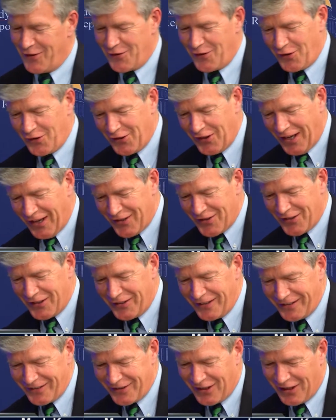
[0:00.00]
So she has
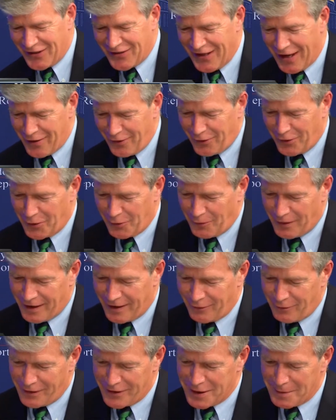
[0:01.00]
that on her
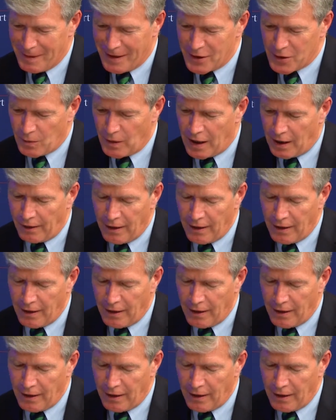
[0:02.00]
resume as well.